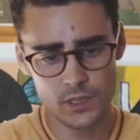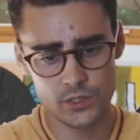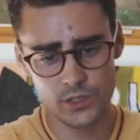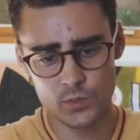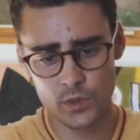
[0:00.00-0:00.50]

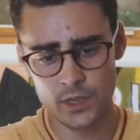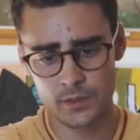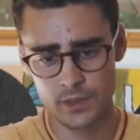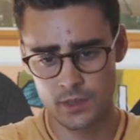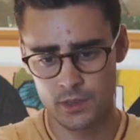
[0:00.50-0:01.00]
So this way,
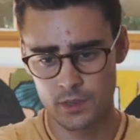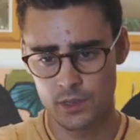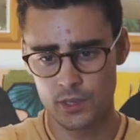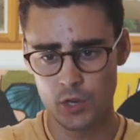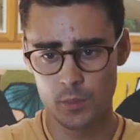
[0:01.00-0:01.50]

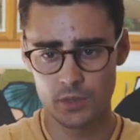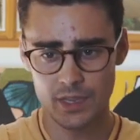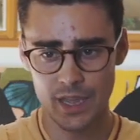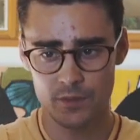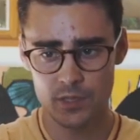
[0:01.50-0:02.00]
you're able
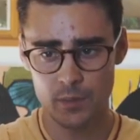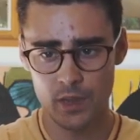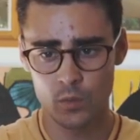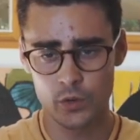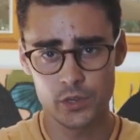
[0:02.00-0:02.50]
to have some
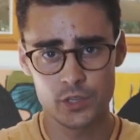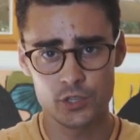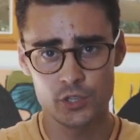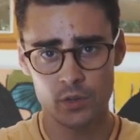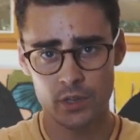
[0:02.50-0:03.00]
angle where you
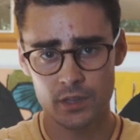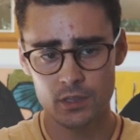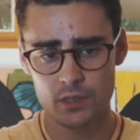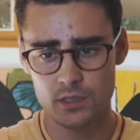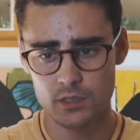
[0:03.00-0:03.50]
can show like
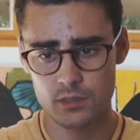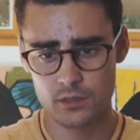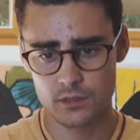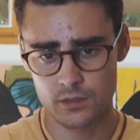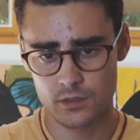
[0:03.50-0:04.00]
this.
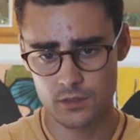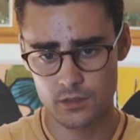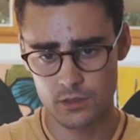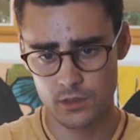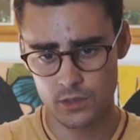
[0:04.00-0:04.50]

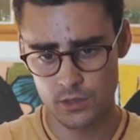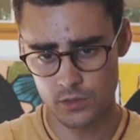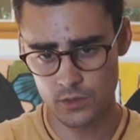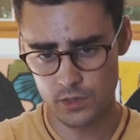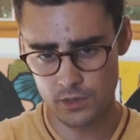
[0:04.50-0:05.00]

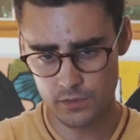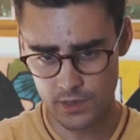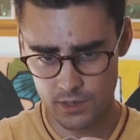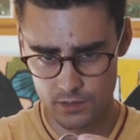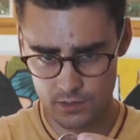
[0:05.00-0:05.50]
You do the
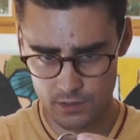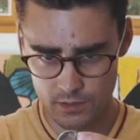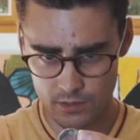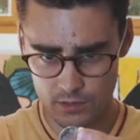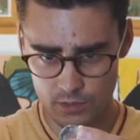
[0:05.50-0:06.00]

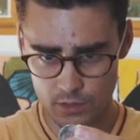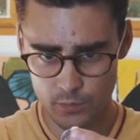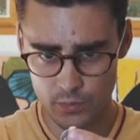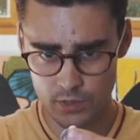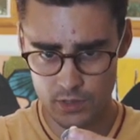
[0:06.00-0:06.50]
effect,
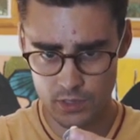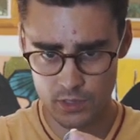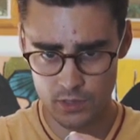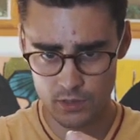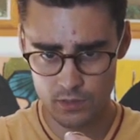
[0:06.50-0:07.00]
you put
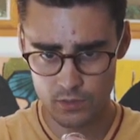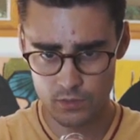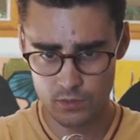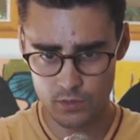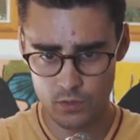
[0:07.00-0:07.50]
the
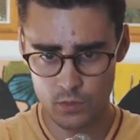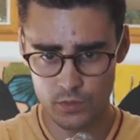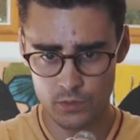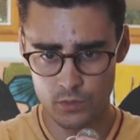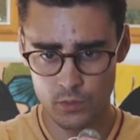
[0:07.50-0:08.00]

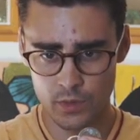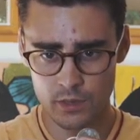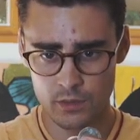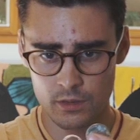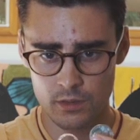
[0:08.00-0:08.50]
coin through the
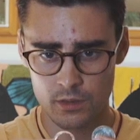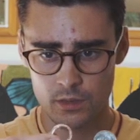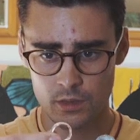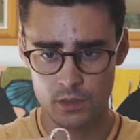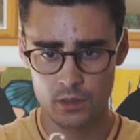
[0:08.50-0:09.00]
ring,
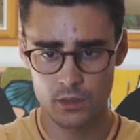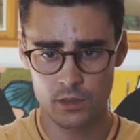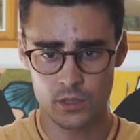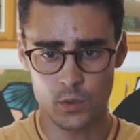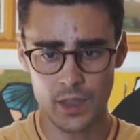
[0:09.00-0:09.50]

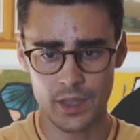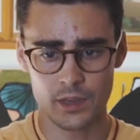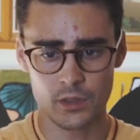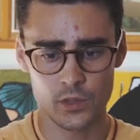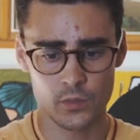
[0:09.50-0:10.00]
you
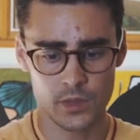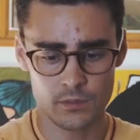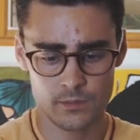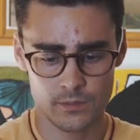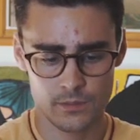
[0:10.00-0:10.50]
hand out the ring,